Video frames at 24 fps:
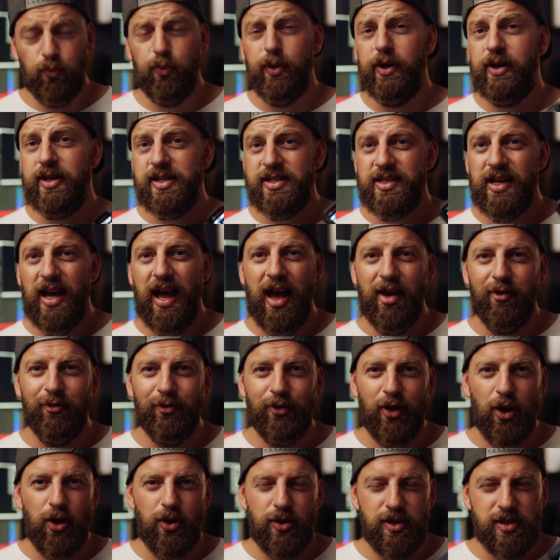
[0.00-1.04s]
Whereas I
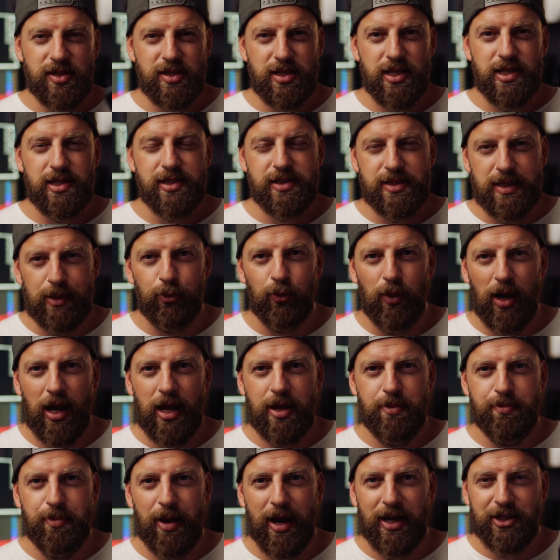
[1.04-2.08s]
have noticed these
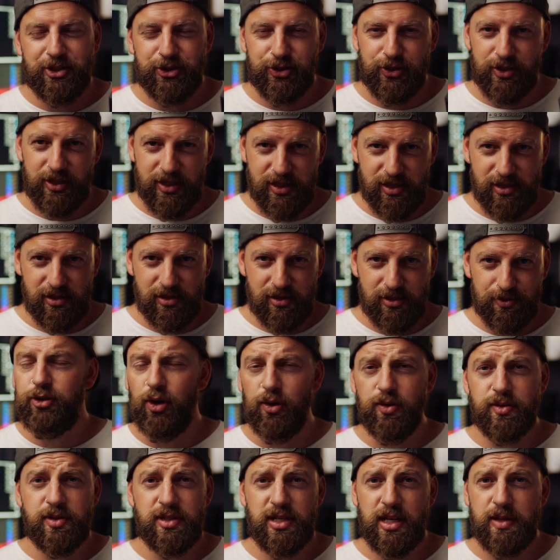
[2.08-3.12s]
AA batteries
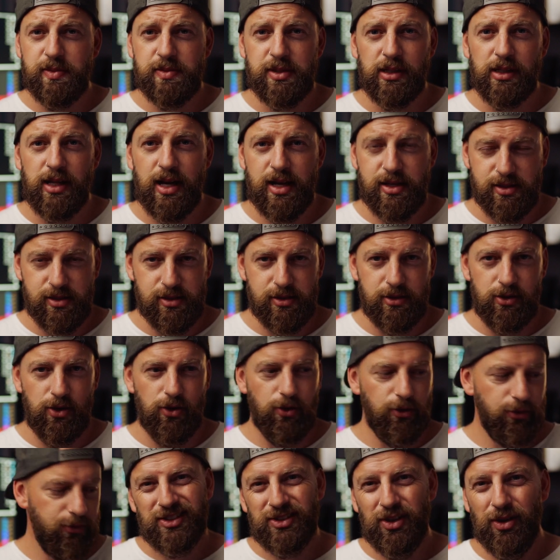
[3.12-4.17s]
don't seem to last as
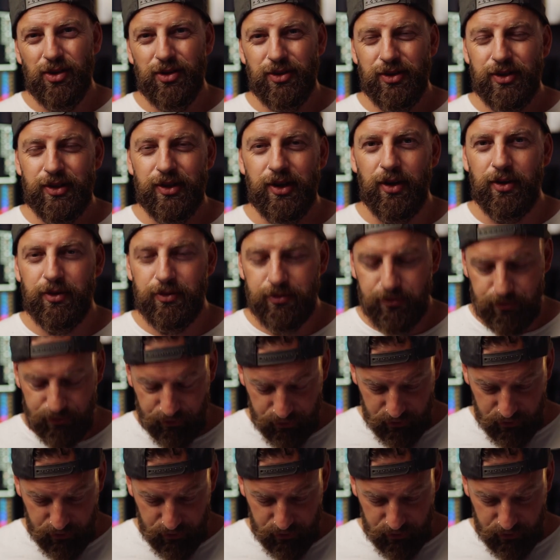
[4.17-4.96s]
long. So, you know,